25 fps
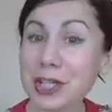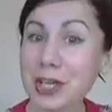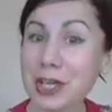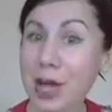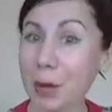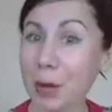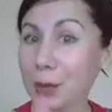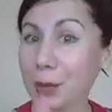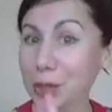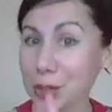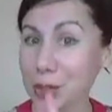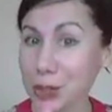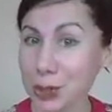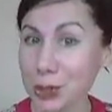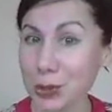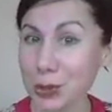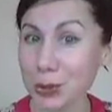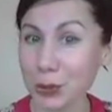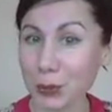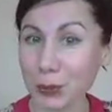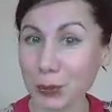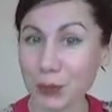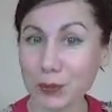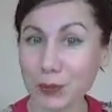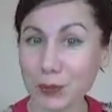number
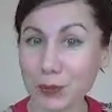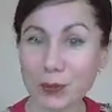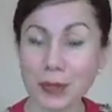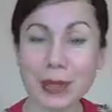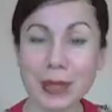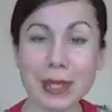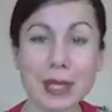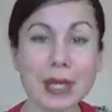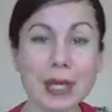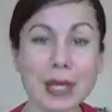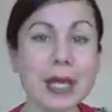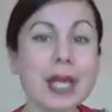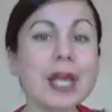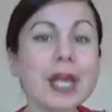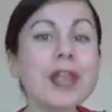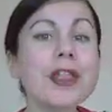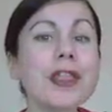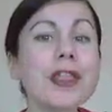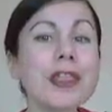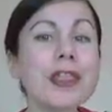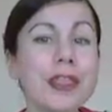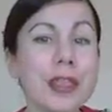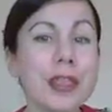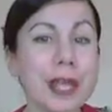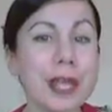2,
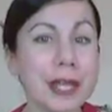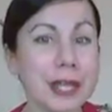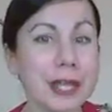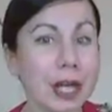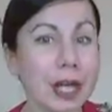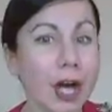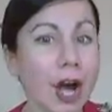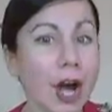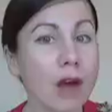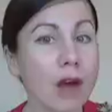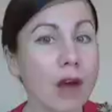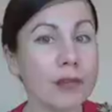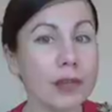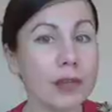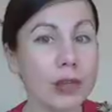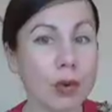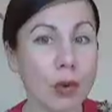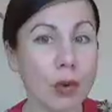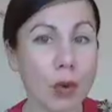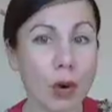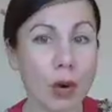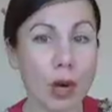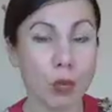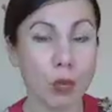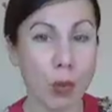think of
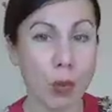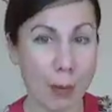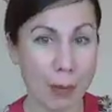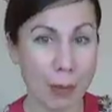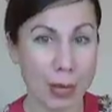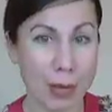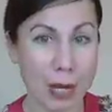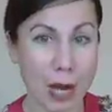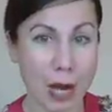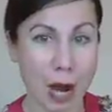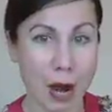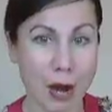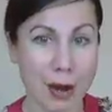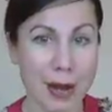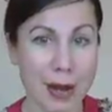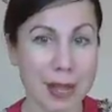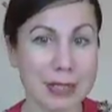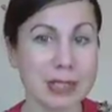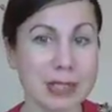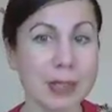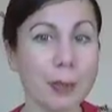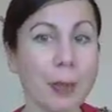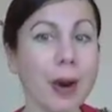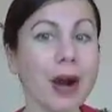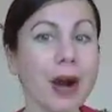your webinar as
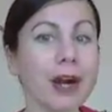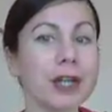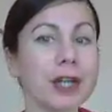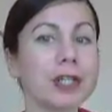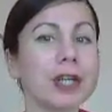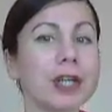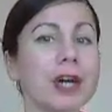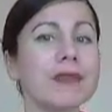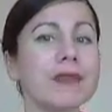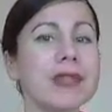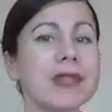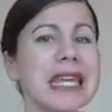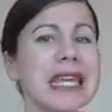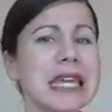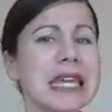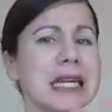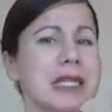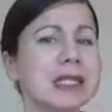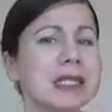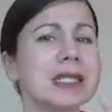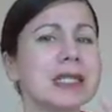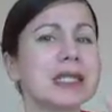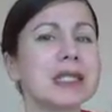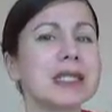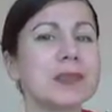a part of the
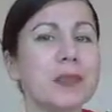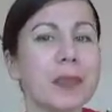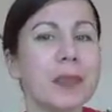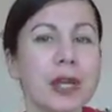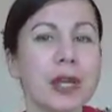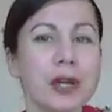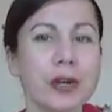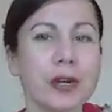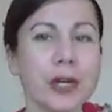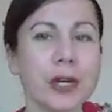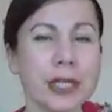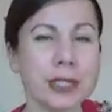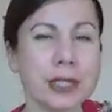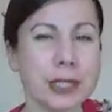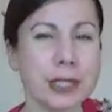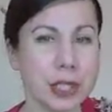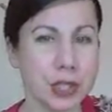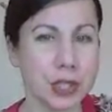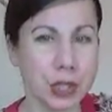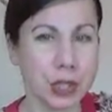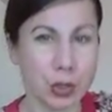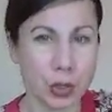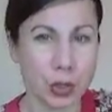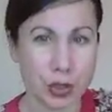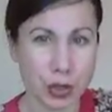experience
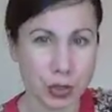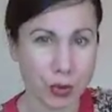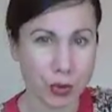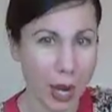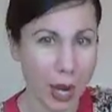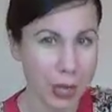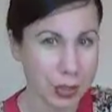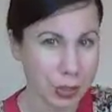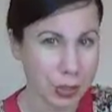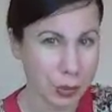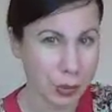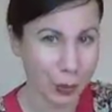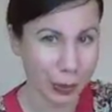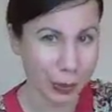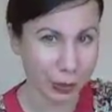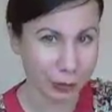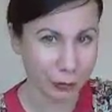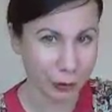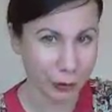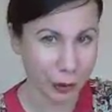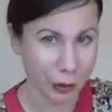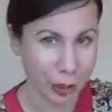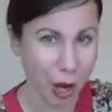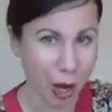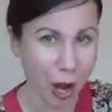that you're trying to build
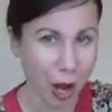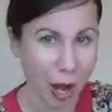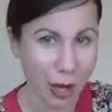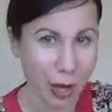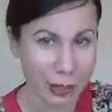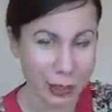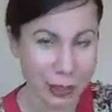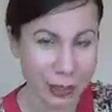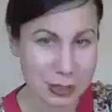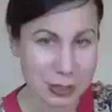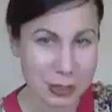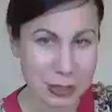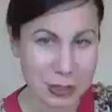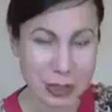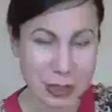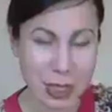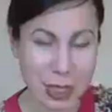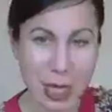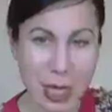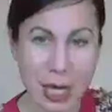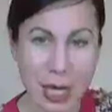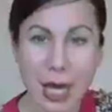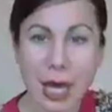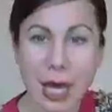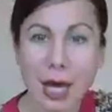for your audience.
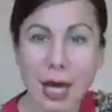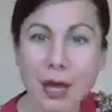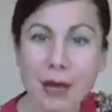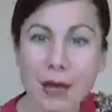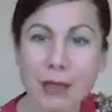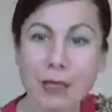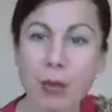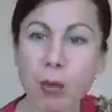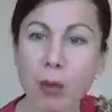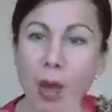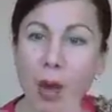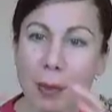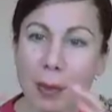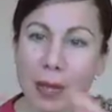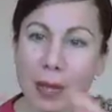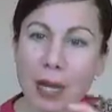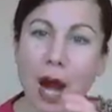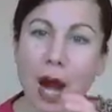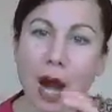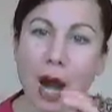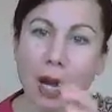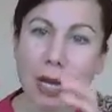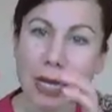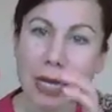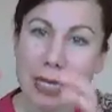The
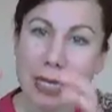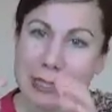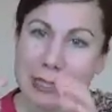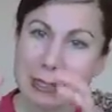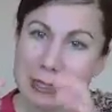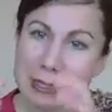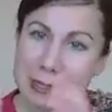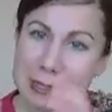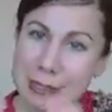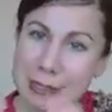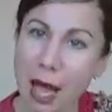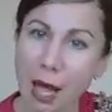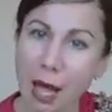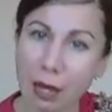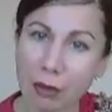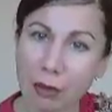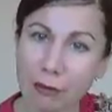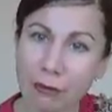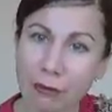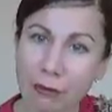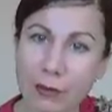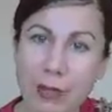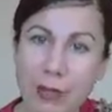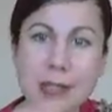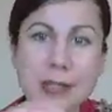webinar
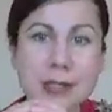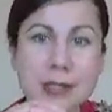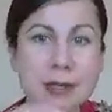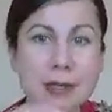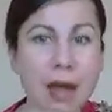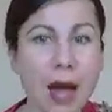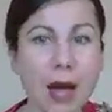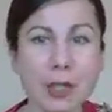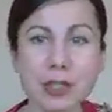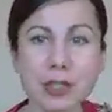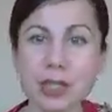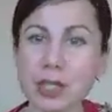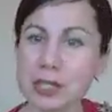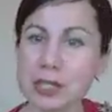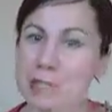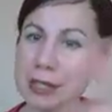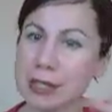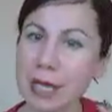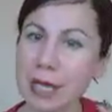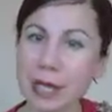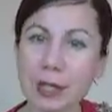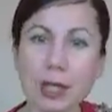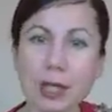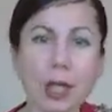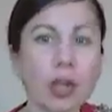itself is not just
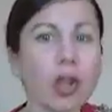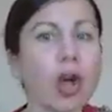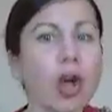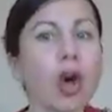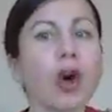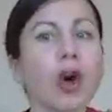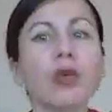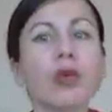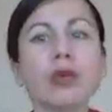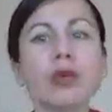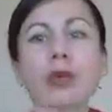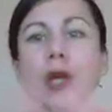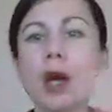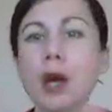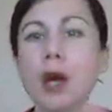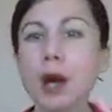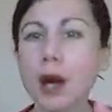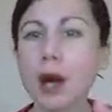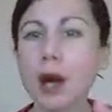standalone